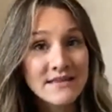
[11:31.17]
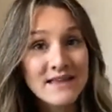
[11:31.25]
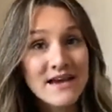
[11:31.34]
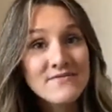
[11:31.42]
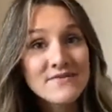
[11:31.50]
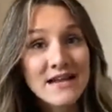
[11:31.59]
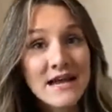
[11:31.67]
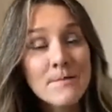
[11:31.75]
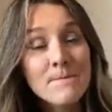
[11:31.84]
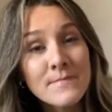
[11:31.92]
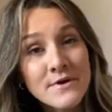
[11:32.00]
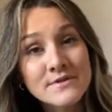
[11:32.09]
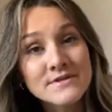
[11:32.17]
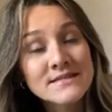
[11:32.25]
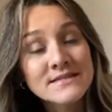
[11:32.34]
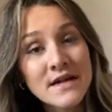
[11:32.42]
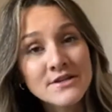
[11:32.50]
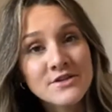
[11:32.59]
life that I had built
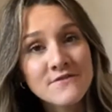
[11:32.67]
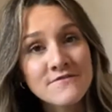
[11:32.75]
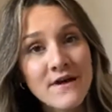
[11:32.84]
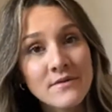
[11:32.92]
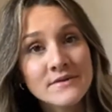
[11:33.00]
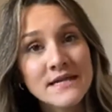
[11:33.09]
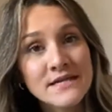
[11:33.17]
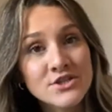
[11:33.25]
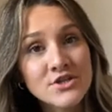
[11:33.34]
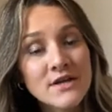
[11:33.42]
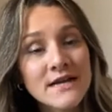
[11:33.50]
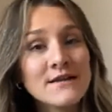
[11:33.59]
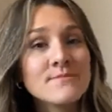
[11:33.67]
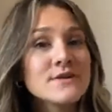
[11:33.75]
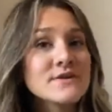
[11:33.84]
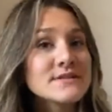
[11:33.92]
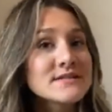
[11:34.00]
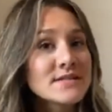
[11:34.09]
such a foundation on, I had
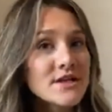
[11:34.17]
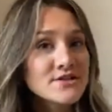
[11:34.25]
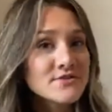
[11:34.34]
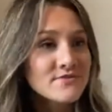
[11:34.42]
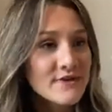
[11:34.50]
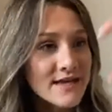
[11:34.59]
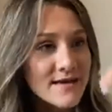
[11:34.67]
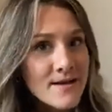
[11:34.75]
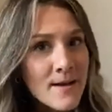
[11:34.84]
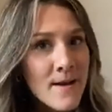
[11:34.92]
built such of like